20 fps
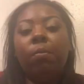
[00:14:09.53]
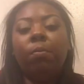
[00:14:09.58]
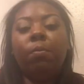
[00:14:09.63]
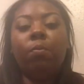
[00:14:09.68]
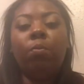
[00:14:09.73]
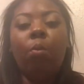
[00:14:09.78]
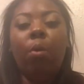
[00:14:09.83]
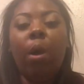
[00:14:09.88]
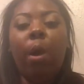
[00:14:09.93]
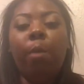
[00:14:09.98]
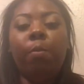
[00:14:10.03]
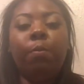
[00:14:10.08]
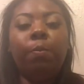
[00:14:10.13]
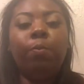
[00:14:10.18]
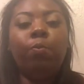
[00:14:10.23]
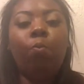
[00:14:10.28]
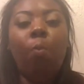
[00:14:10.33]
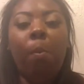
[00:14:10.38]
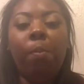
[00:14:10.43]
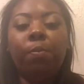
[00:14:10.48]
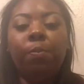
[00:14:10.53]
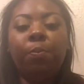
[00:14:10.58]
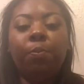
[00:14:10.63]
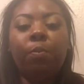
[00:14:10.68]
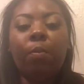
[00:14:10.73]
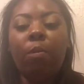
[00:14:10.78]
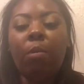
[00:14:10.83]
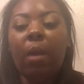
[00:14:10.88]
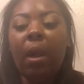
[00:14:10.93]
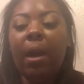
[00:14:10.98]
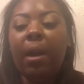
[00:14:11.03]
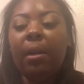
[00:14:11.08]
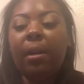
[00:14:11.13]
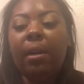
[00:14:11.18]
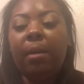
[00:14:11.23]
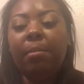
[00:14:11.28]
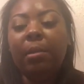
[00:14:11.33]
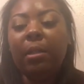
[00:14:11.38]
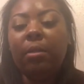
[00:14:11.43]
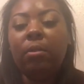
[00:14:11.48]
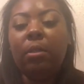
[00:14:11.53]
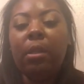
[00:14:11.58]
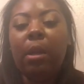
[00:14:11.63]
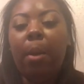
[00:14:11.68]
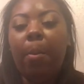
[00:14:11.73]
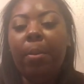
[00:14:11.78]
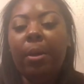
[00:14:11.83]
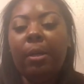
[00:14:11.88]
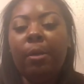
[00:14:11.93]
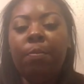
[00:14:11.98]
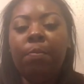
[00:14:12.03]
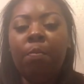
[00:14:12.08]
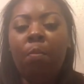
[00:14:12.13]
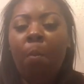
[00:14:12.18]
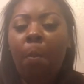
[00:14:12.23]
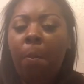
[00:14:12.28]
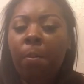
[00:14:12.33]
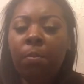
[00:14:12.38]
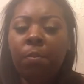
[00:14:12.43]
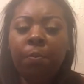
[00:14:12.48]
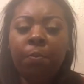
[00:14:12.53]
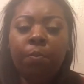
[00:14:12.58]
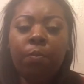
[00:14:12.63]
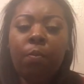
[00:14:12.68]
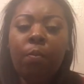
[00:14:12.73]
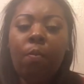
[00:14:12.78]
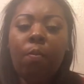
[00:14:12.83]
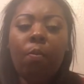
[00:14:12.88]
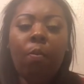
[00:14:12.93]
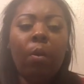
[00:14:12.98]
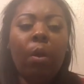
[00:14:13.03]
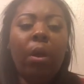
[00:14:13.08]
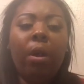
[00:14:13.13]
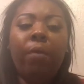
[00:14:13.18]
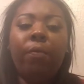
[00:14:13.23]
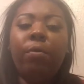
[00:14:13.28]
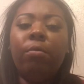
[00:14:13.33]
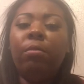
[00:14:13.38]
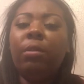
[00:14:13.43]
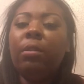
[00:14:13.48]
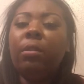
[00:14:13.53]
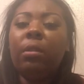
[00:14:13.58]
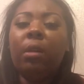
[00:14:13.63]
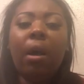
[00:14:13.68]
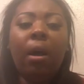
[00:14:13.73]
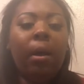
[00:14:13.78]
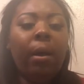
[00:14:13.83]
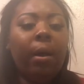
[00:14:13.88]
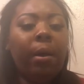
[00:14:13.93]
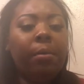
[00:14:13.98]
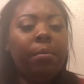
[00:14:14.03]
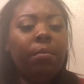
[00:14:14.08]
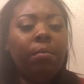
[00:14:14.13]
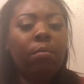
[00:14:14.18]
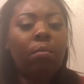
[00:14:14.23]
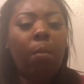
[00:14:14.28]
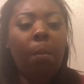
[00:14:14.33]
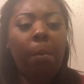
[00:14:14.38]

Yeah. I had to come down to that, but if you need time